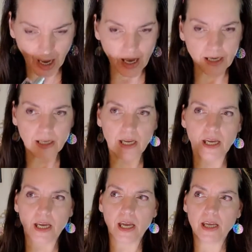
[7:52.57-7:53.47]
I,
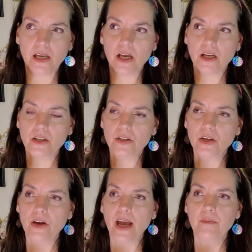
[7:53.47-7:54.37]

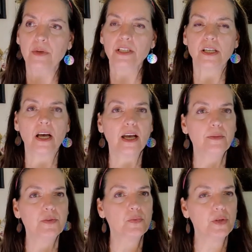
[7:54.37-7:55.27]
there have been
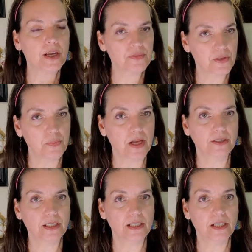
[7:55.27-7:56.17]
times when I've
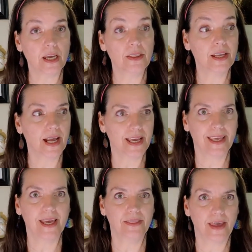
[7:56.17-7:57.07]
smelled it that I
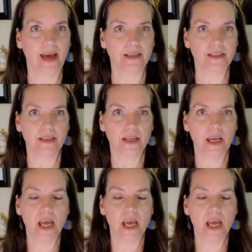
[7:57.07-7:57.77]
get that.